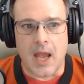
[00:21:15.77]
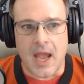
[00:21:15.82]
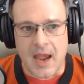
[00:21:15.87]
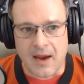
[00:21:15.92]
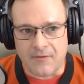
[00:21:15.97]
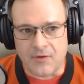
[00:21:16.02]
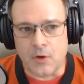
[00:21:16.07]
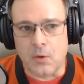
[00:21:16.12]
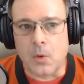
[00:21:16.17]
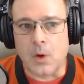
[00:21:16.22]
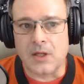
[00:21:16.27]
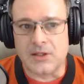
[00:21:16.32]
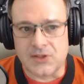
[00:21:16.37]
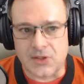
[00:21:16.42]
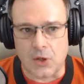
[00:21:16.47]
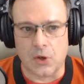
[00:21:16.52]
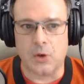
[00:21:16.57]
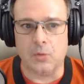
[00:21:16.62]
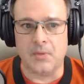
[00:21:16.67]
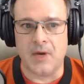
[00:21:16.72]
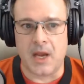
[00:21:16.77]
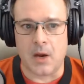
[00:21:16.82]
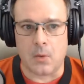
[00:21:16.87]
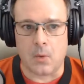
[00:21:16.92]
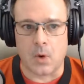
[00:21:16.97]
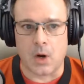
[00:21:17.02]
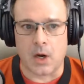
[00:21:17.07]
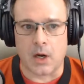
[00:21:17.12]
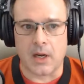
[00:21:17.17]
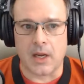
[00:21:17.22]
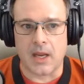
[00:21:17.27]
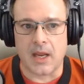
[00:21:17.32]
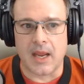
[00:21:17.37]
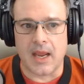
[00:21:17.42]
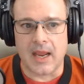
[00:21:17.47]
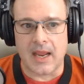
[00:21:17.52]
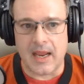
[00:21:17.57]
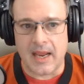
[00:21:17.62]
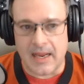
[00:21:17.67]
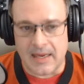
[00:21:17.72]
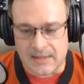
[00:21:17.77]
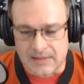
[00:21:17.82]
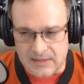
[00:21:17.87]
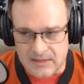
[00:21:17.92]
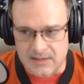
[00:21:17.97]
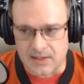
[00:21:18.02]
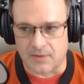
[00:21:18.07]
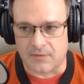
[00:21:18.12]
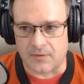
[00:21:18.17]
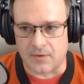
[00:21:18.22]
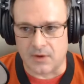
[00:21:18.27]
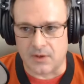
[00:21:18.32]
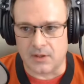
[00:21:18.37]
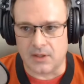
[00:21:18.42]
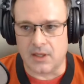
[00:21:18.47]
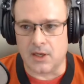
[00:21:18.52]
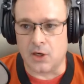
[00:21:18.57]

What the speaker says: Everyone's home network is different.